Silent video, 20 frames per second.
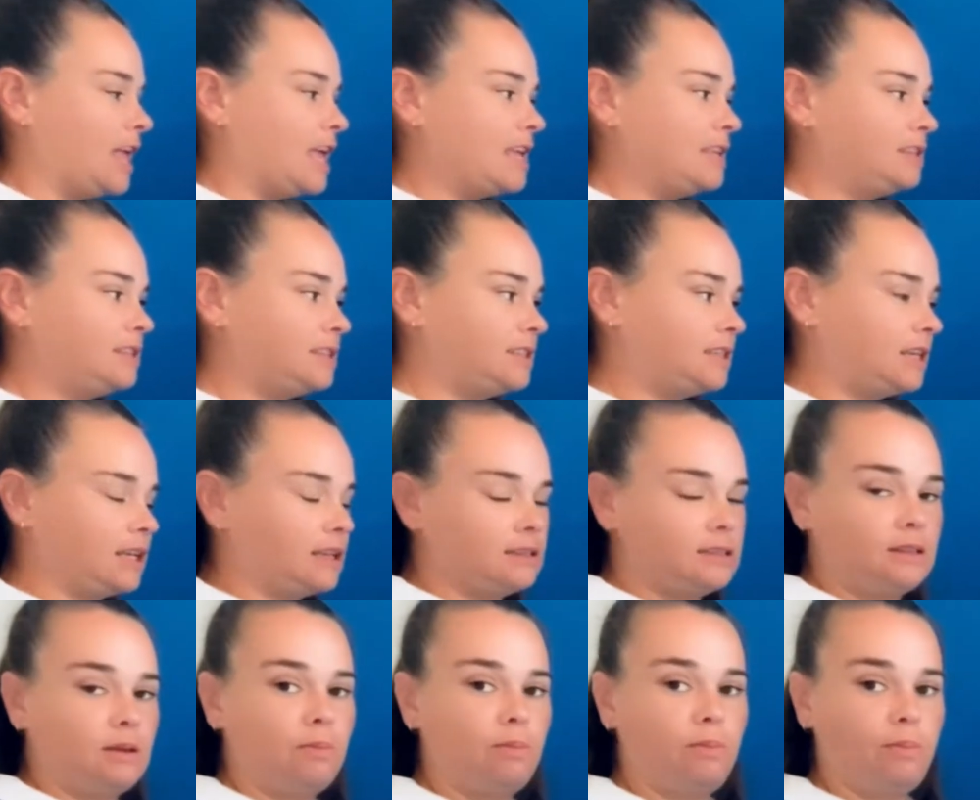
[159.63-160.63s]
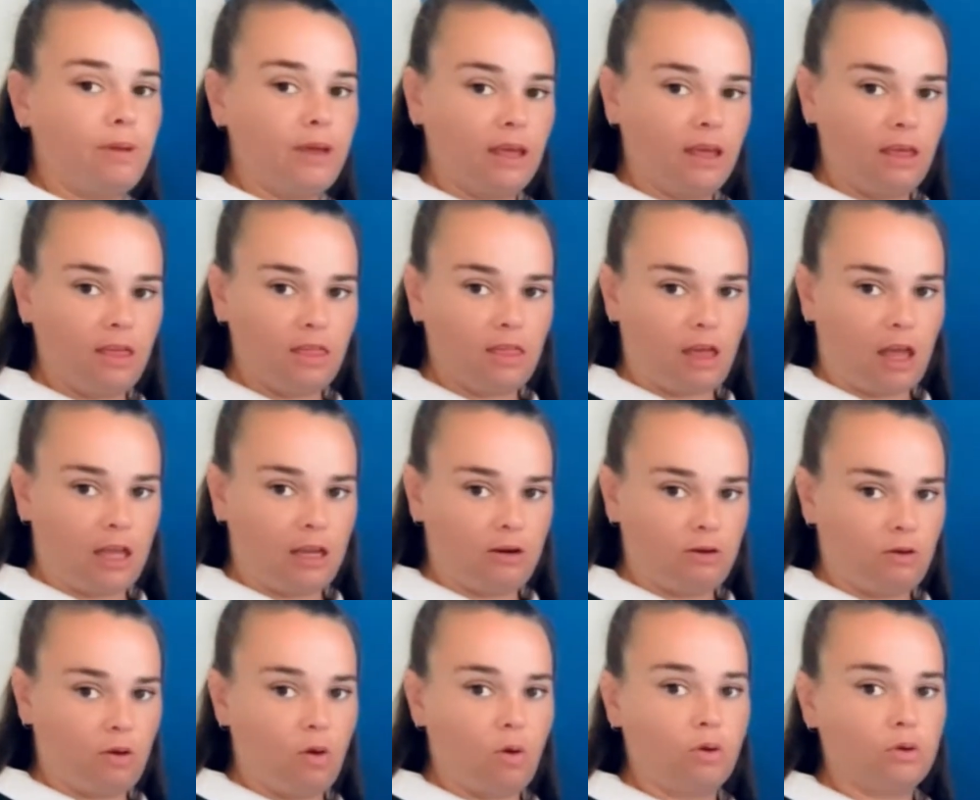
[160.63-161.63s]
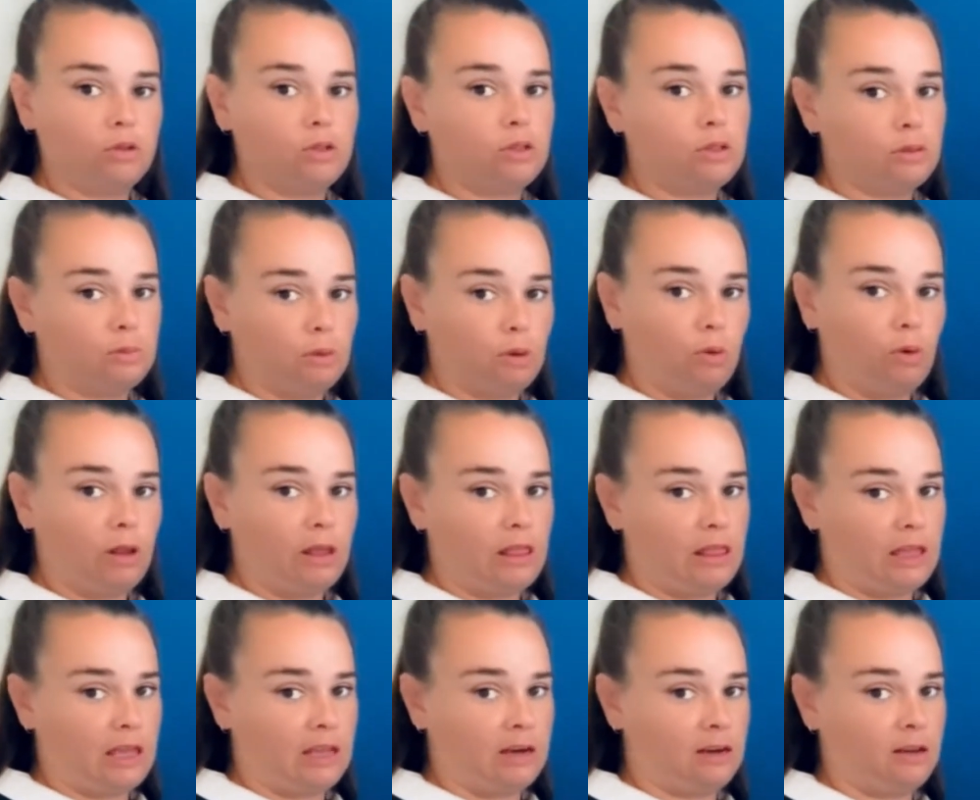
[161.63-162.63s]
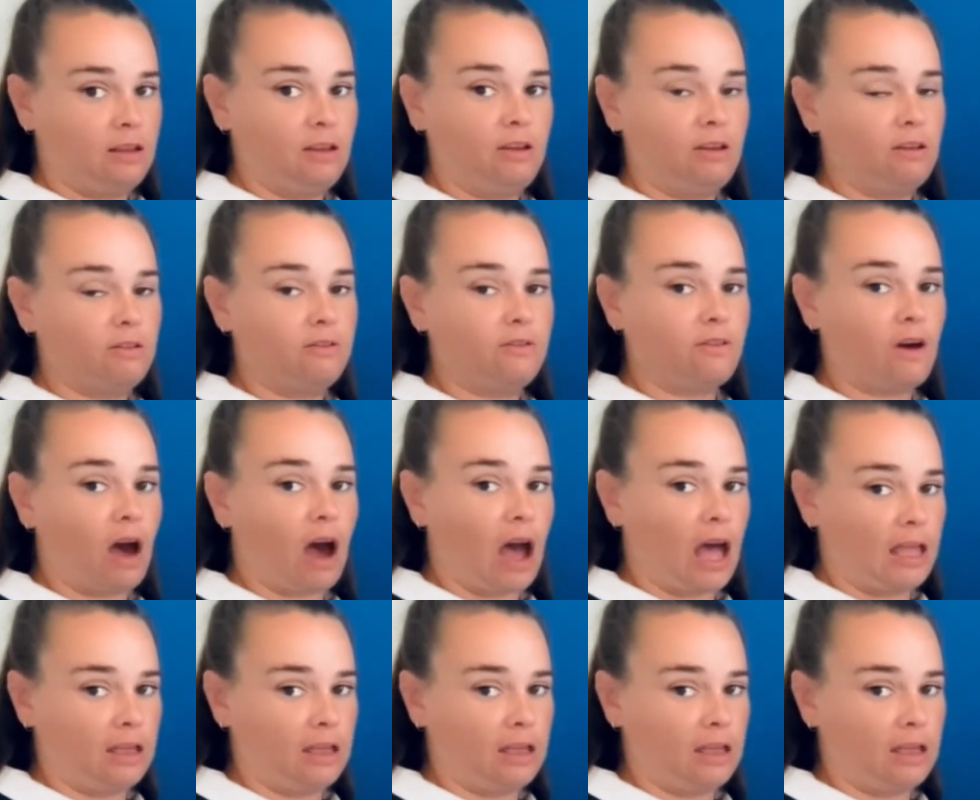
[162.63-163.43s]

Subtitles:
Is 6 bigger than or smaller than 5?